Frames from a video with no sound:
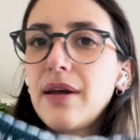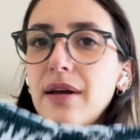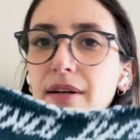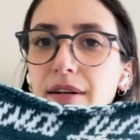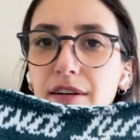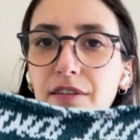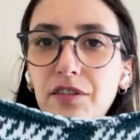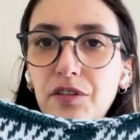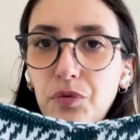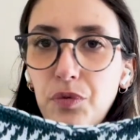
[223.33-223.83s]

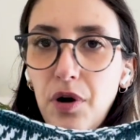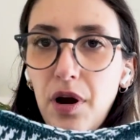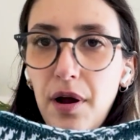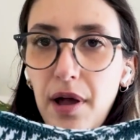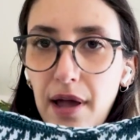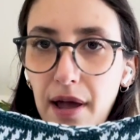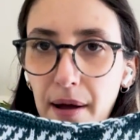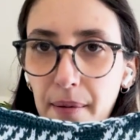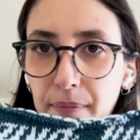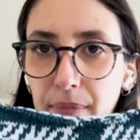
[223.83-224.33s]
This is where I
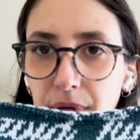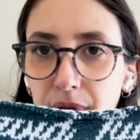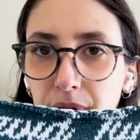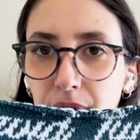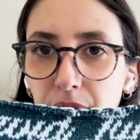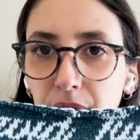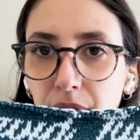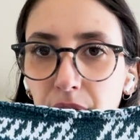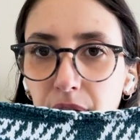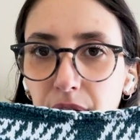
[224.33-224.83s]
am.
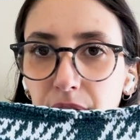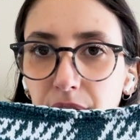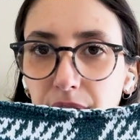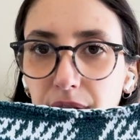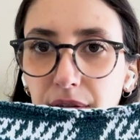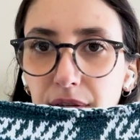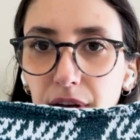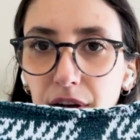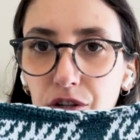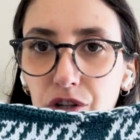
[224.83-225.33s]
This
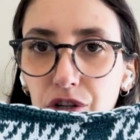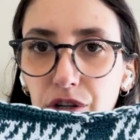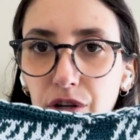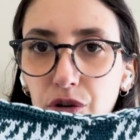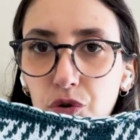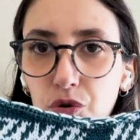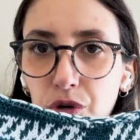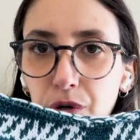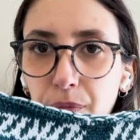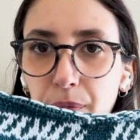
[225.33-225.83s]
is actually
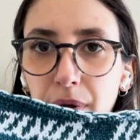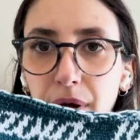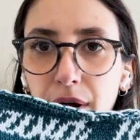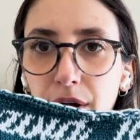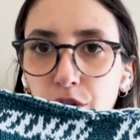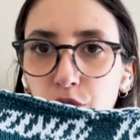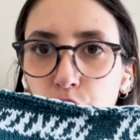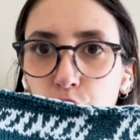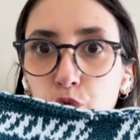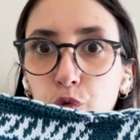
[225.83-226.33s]
going
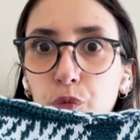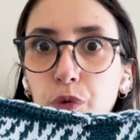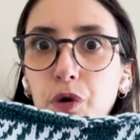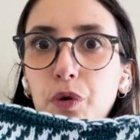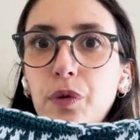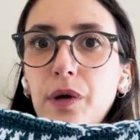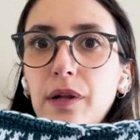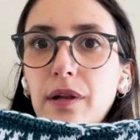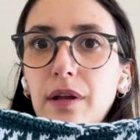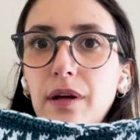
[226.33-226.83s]
by super
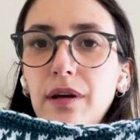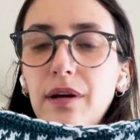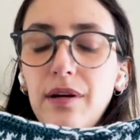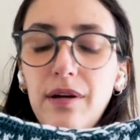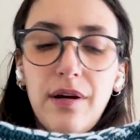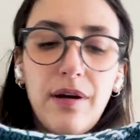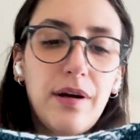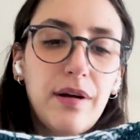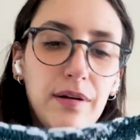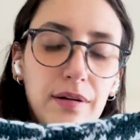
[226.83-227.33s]
quickly.
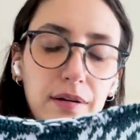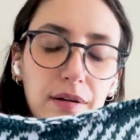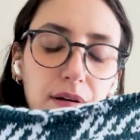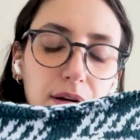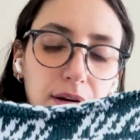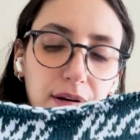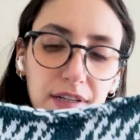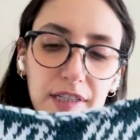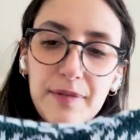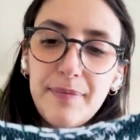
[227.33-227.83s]
I did
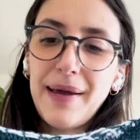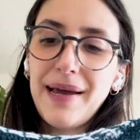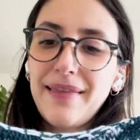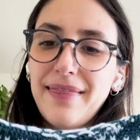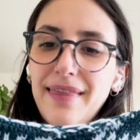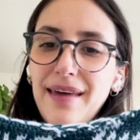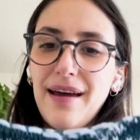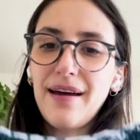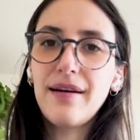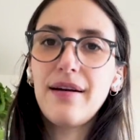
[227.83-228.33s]
not expect
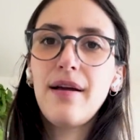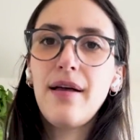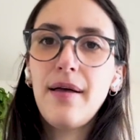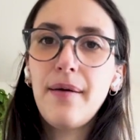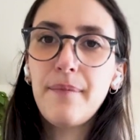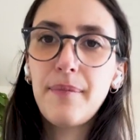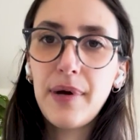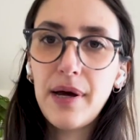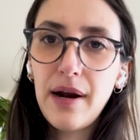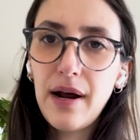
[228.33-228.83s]
that.
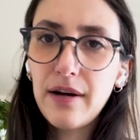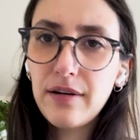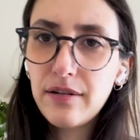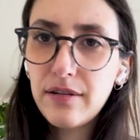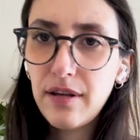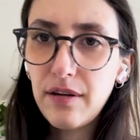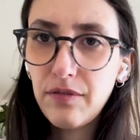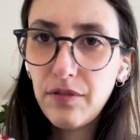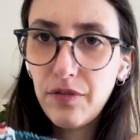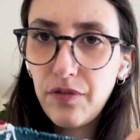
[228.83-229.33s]
But I just
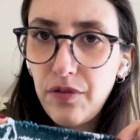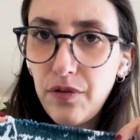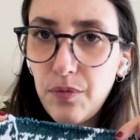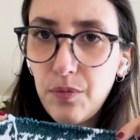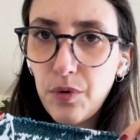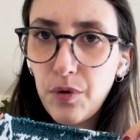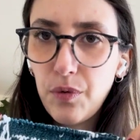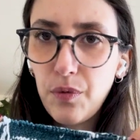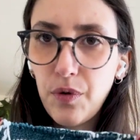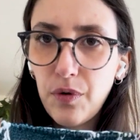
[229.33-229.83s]
have a few
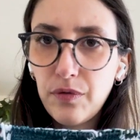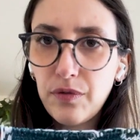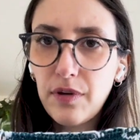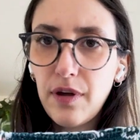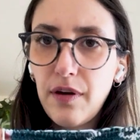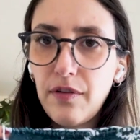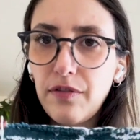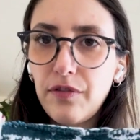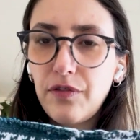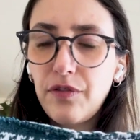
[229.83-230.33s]
more rows
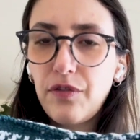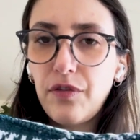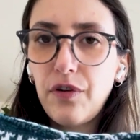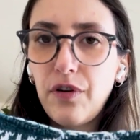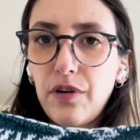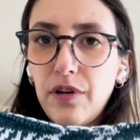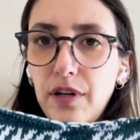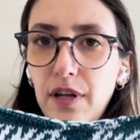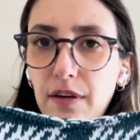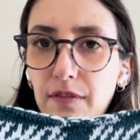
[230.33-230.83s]
left for
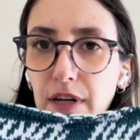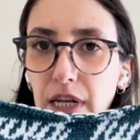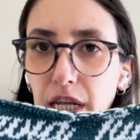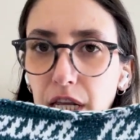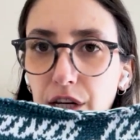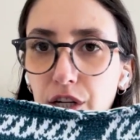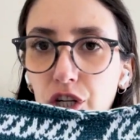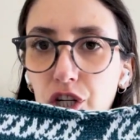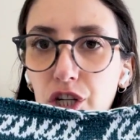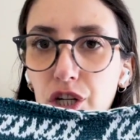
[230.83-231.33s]
the David
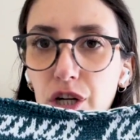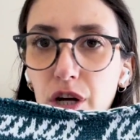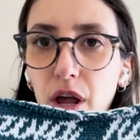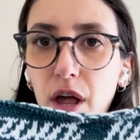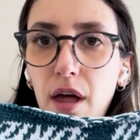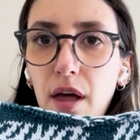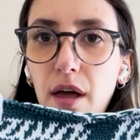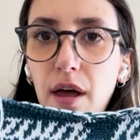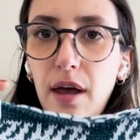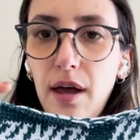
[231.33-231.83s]
Lynch,
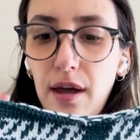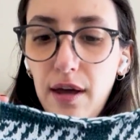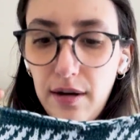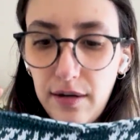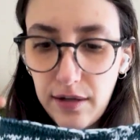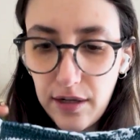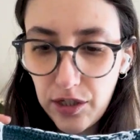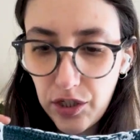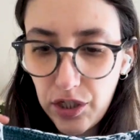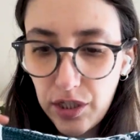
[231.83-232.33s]
and
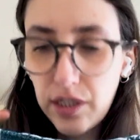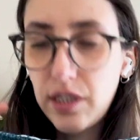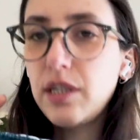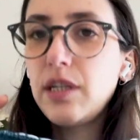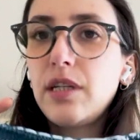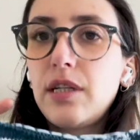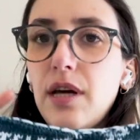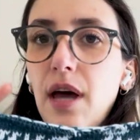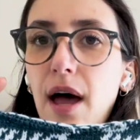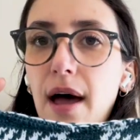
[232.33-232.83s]
then just
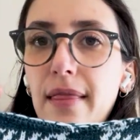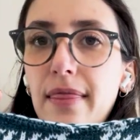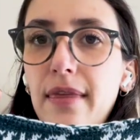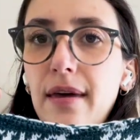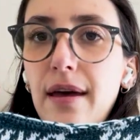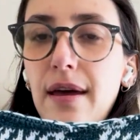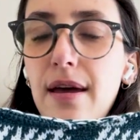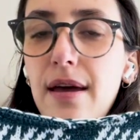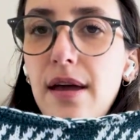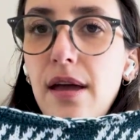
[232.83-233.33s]
need to add
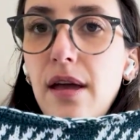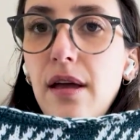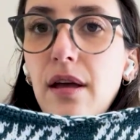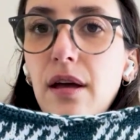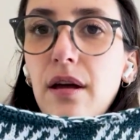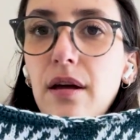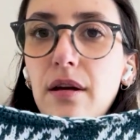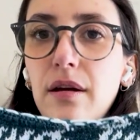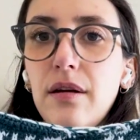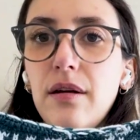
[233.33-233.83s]
the A
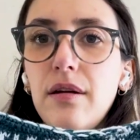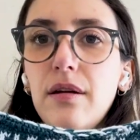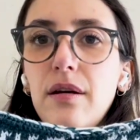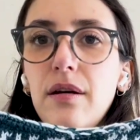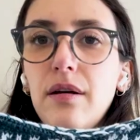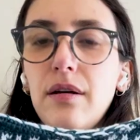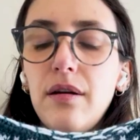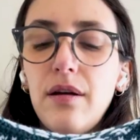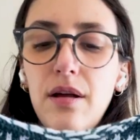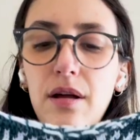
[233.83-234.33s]
and
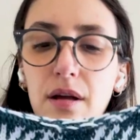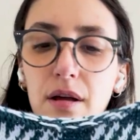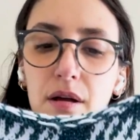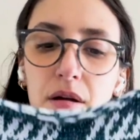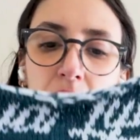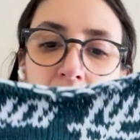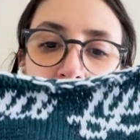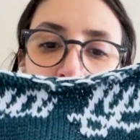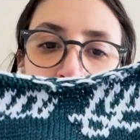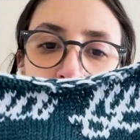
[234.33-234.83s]

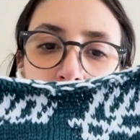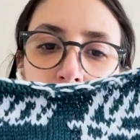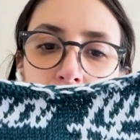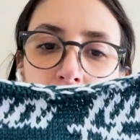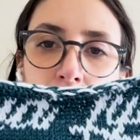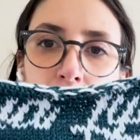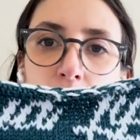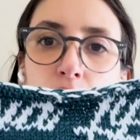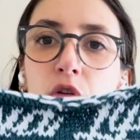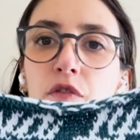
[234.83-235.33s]

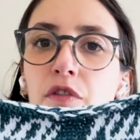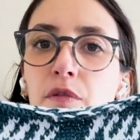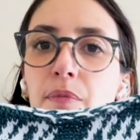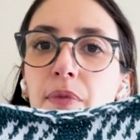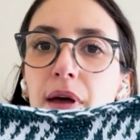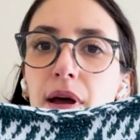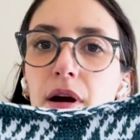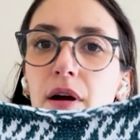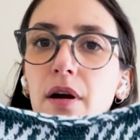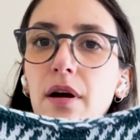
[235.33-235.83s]
go from
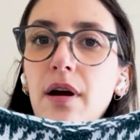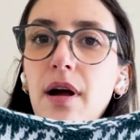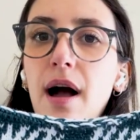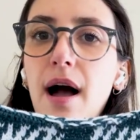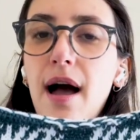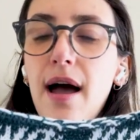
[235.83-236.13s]
there.